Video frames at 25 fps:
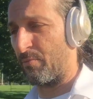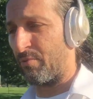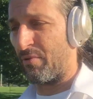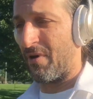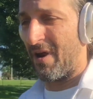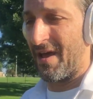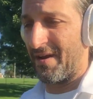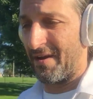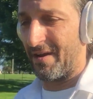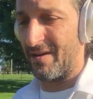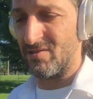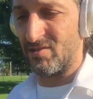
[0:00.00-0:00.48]
the
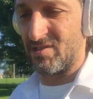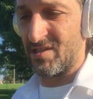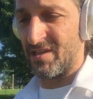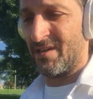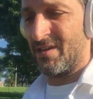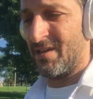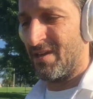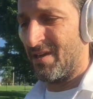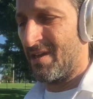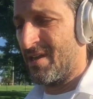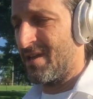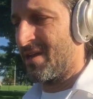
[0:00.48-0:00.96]
product.
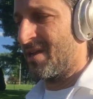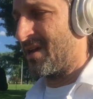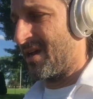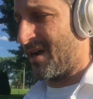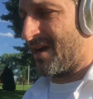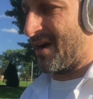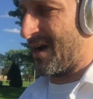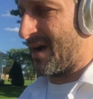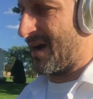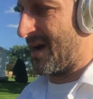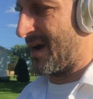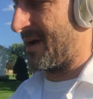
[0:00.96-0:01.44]

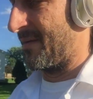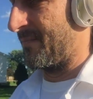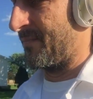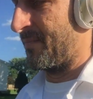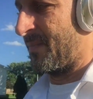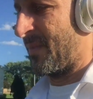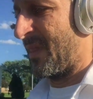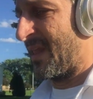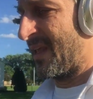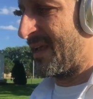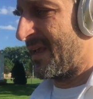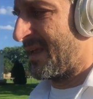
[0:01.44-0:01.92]

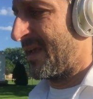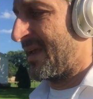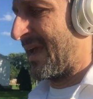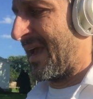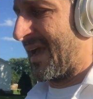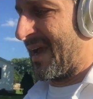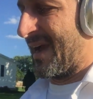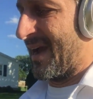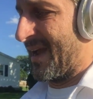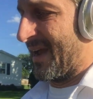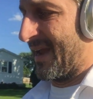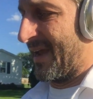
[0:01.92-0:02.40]
Um,
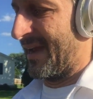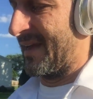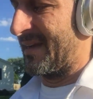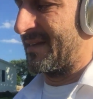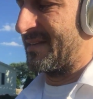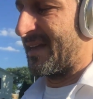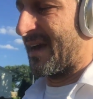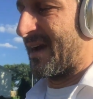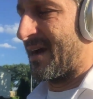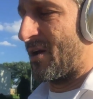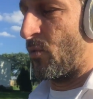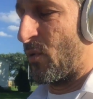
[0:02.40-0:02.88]

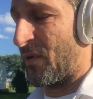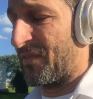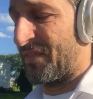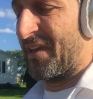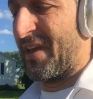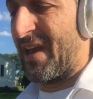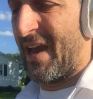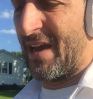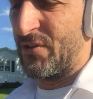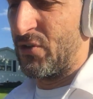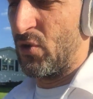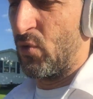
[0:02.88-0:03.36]
and uh, one
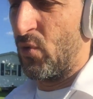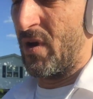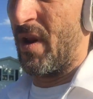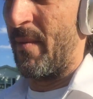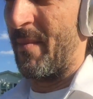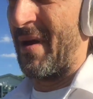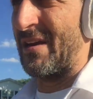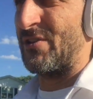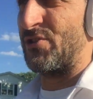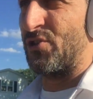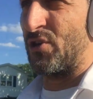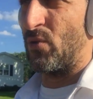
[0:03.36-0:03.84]
thing I do want
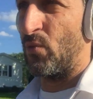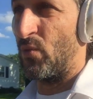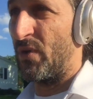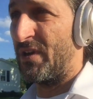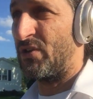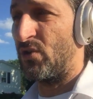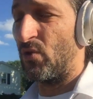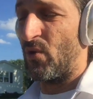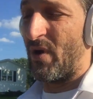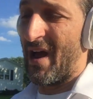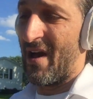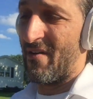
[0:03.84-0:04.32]
to mention,
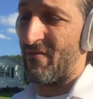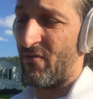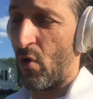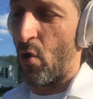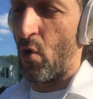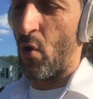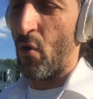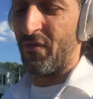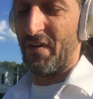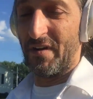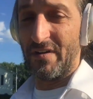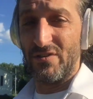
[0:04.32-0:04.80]
we do have
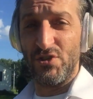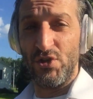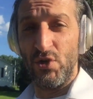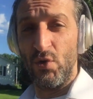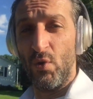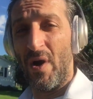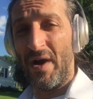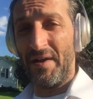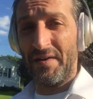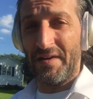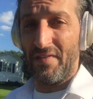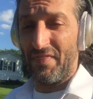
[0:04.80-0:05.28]
over
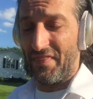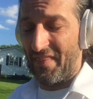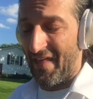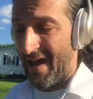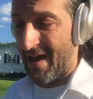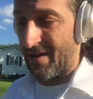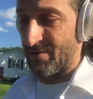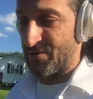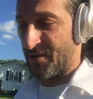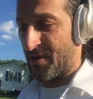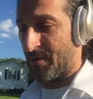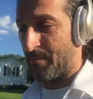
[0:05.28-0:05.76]

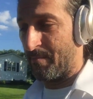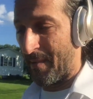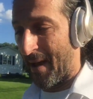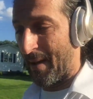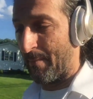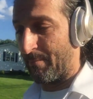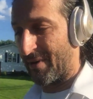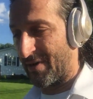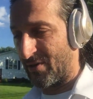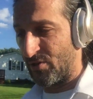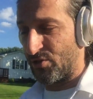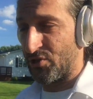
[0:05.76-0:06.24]
200,000
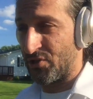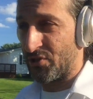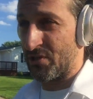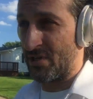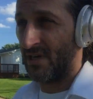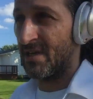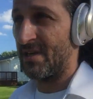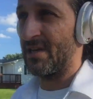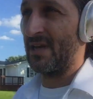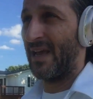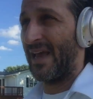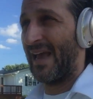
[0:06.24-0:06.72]

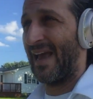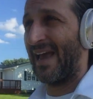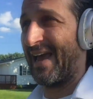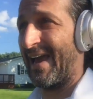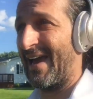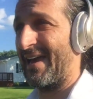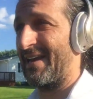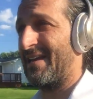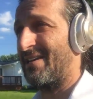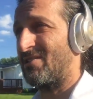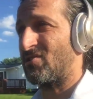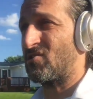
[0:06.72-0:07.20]
members,
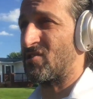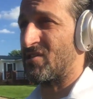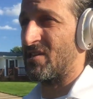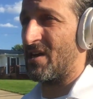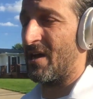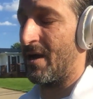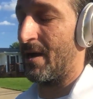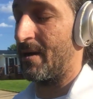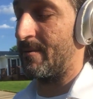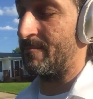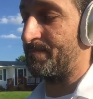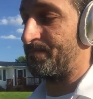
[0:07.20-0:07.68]
and it's
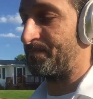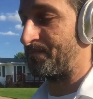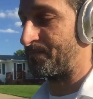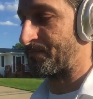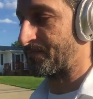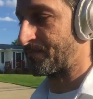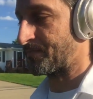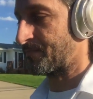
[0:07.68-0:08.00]
um,